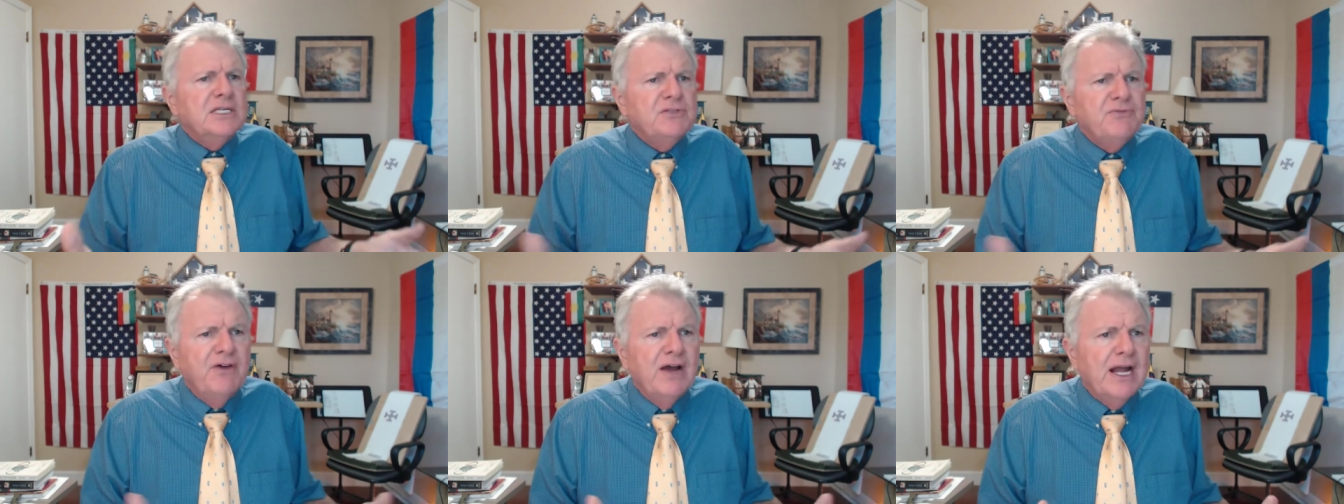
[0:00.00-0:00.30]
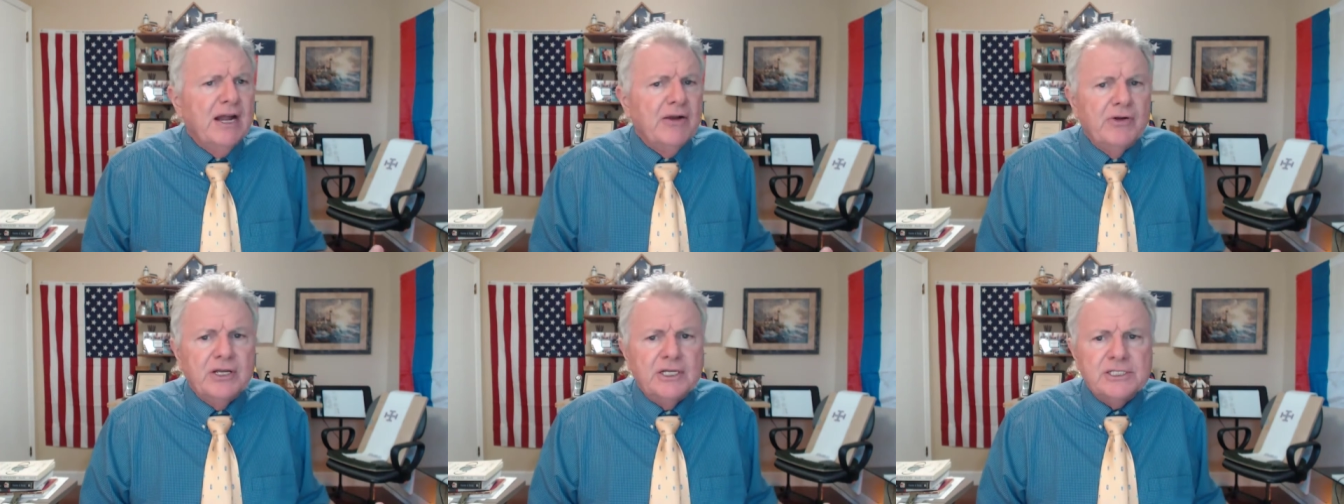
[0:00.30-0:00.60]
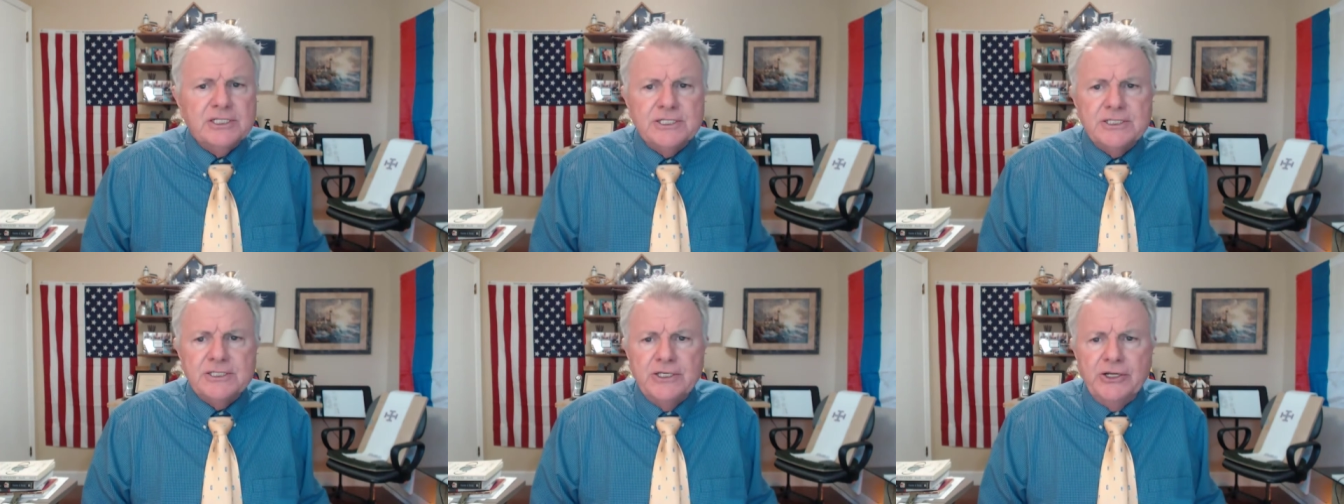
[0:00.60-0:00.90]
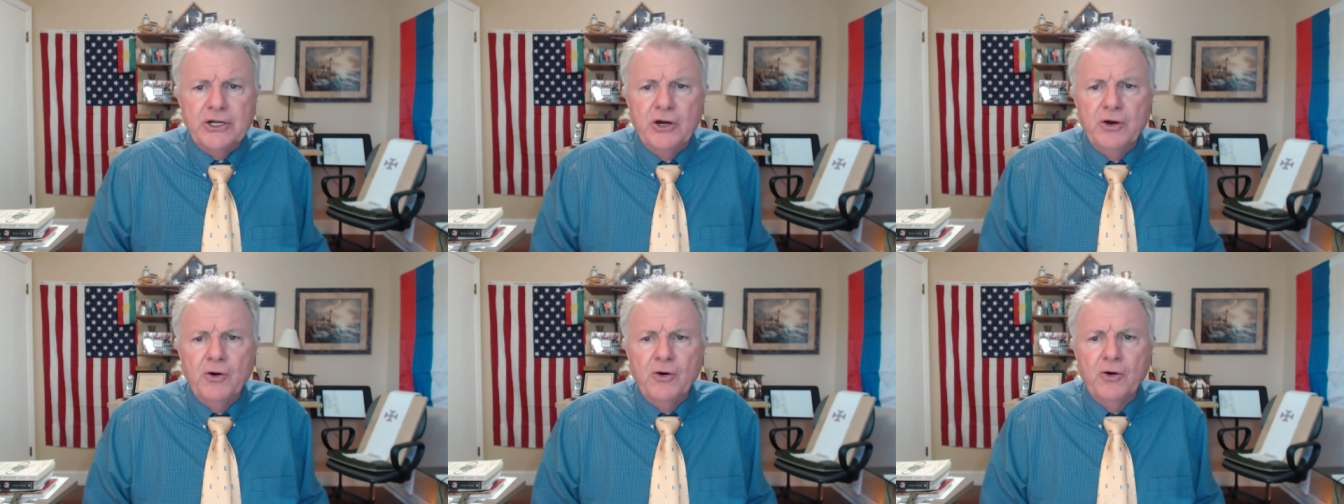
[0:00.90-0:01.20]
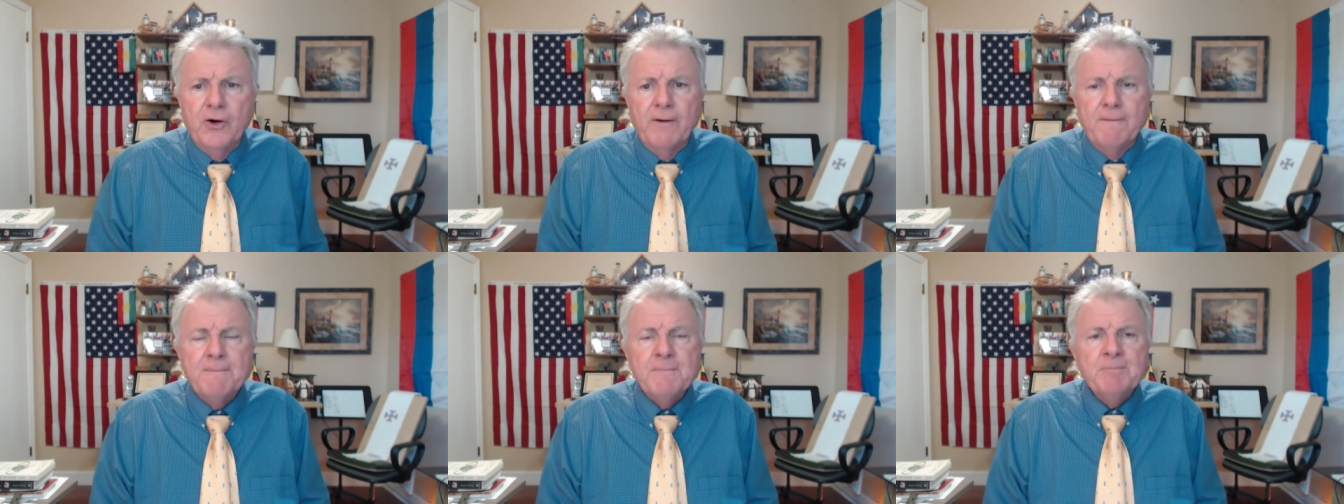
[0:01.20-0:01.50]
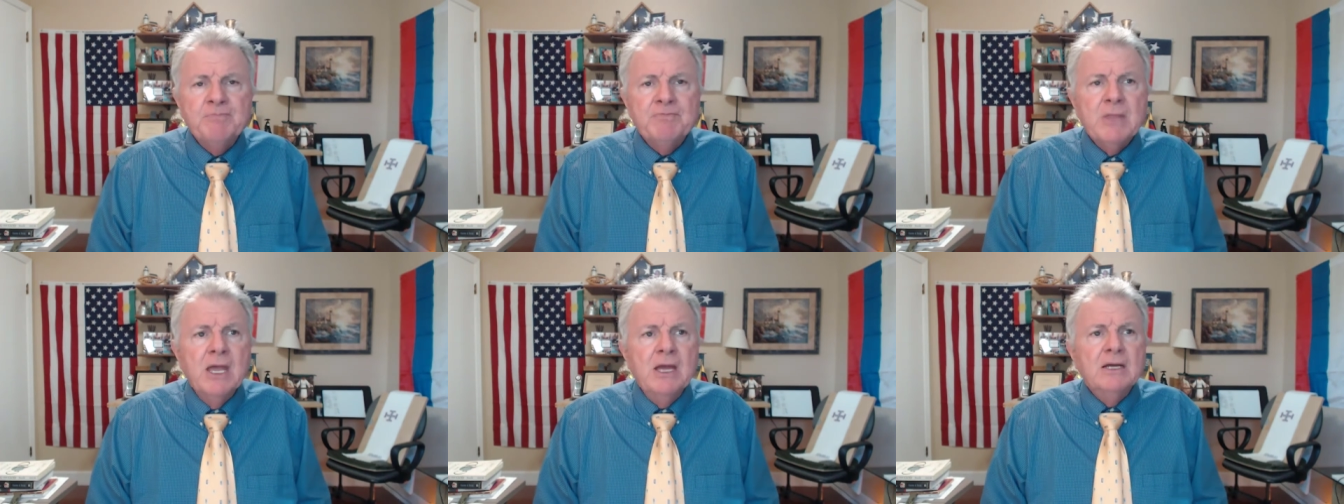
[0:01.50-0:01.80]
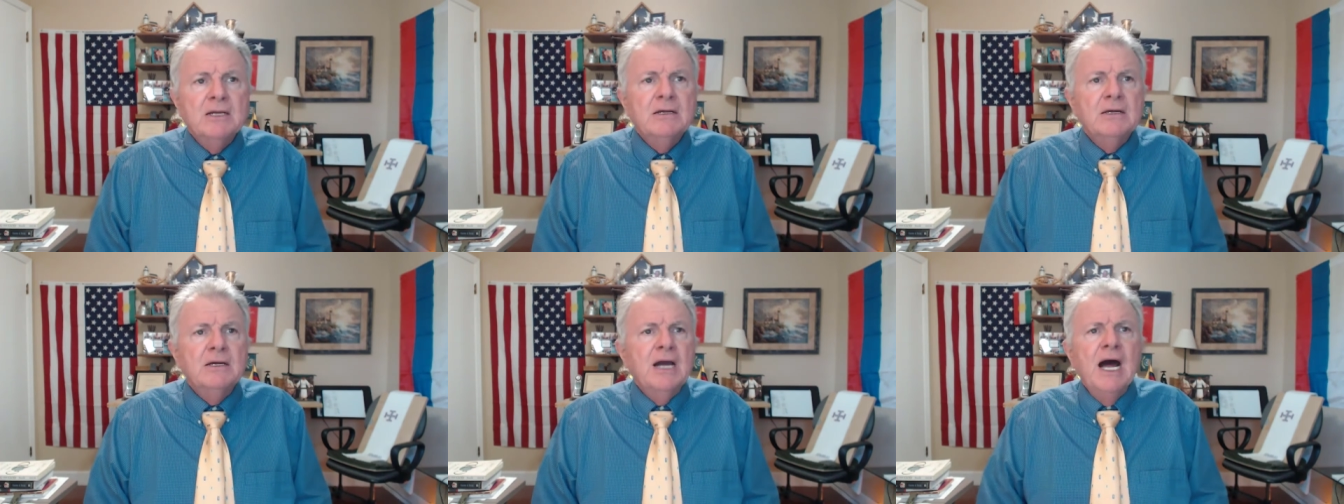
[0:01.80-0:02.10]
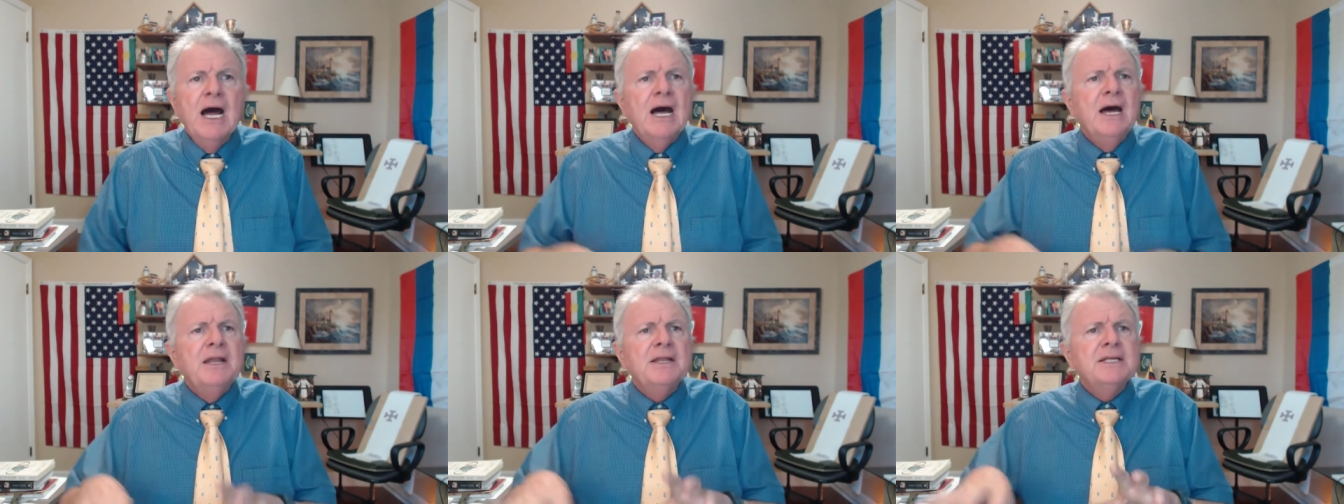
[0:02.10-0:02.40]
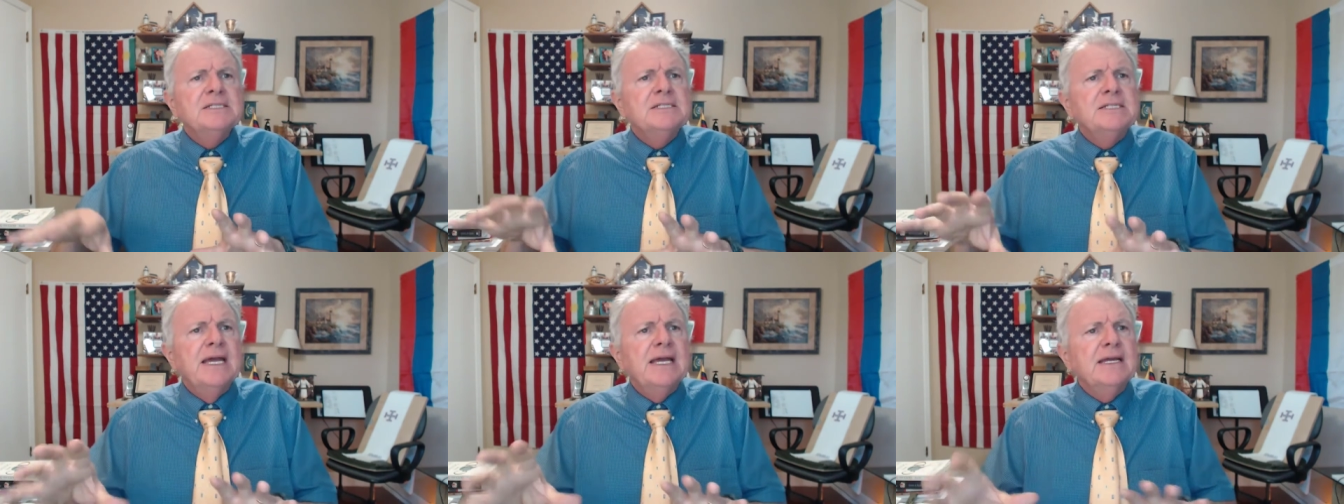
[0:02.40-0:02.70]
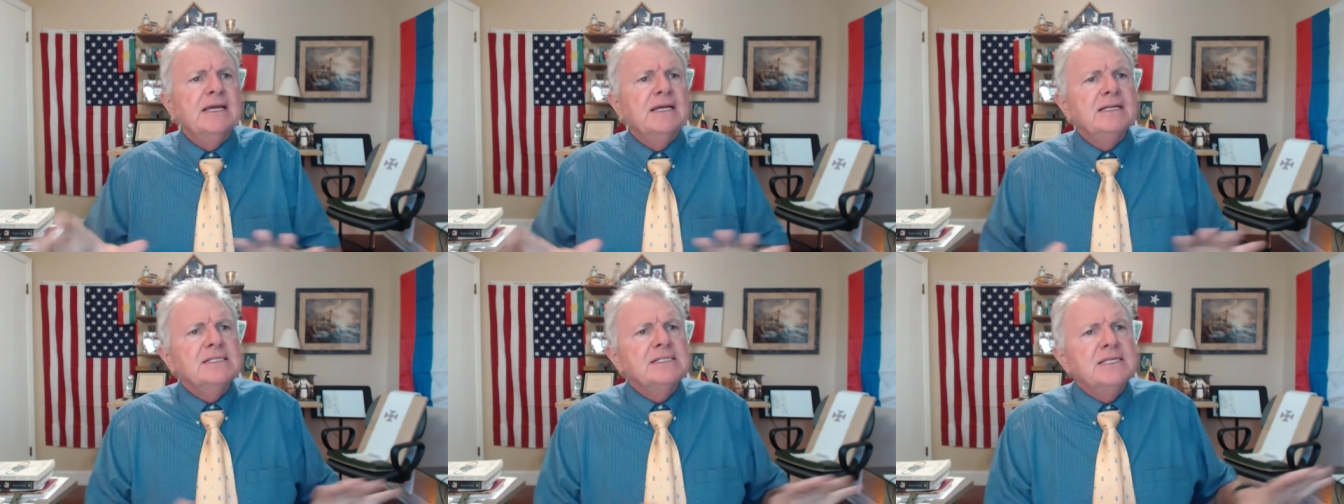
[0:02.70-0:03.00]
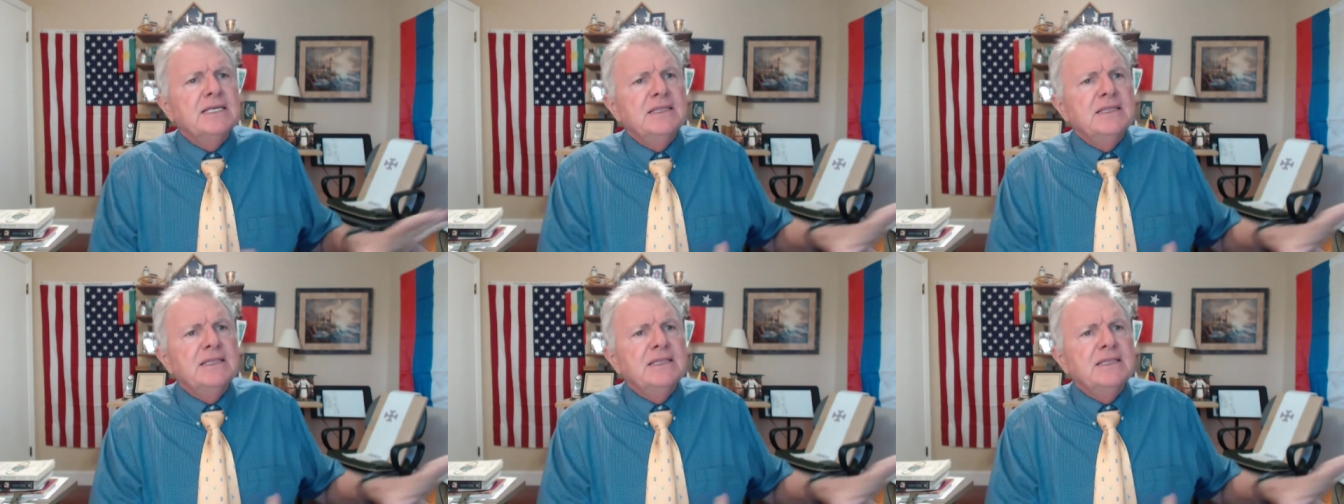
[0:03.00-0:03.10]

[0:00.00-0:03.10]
virus, you know, or God has taken us